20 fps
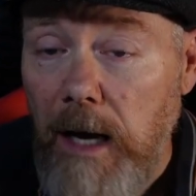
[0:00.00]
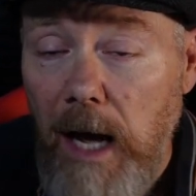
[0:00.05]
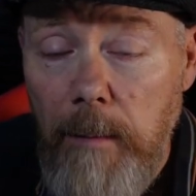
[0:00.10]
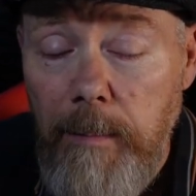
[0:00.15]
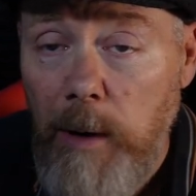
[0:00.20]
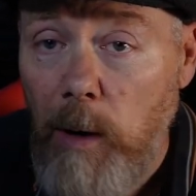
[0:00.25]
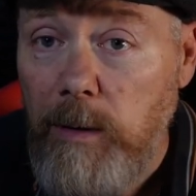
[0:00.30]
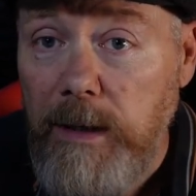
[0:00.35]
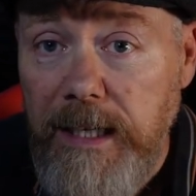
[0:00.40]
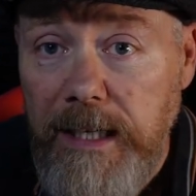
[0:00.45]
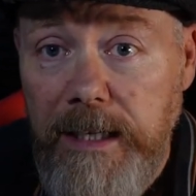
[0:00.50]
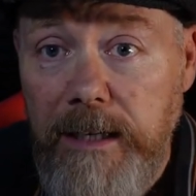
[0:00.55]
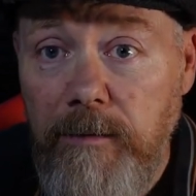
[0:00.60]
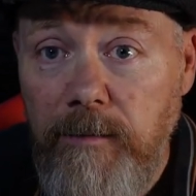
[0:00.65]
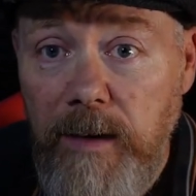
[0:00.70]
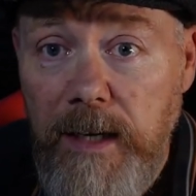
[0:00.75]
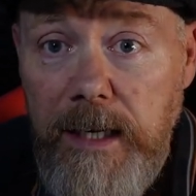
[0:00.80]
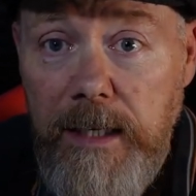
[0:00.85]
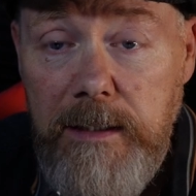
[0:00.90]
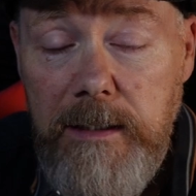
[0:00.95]
about
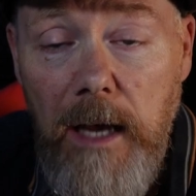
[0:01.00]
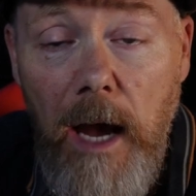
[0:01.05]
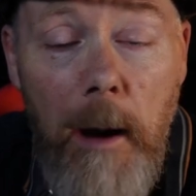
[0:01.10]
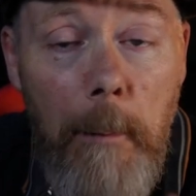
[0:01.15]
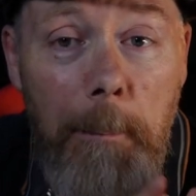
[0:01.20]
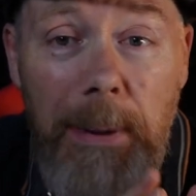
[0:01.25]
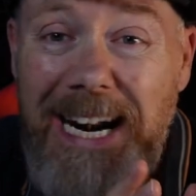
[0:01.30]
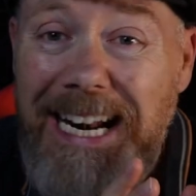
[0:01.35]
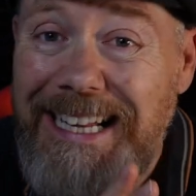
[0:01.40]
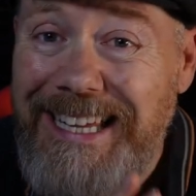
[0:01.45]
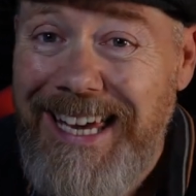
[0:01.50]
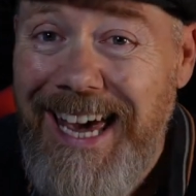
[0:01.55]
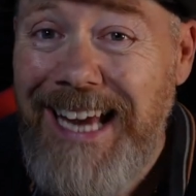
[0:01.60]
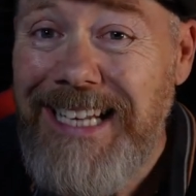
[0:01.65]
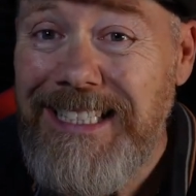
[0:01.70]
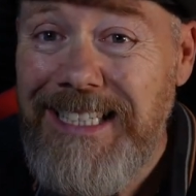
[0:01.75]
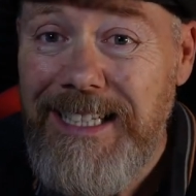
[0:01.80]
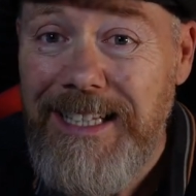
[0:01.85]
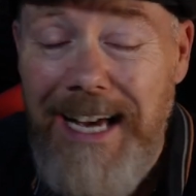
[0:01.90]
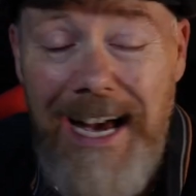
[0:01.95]
EVs. But I'll
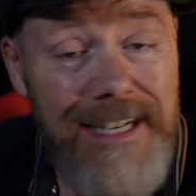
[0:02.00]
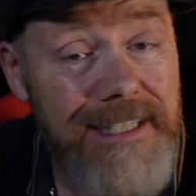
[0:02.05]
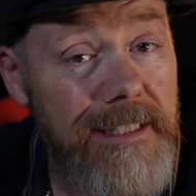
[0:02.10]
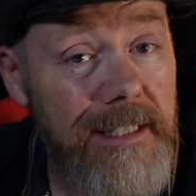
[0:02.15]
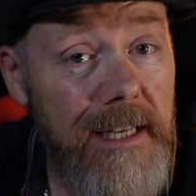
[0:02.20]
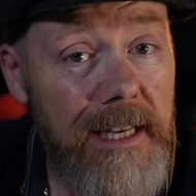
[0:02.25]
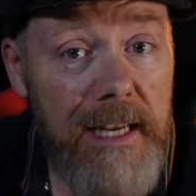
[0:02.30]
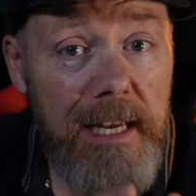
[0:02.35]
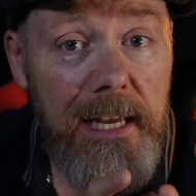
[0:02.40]
get to that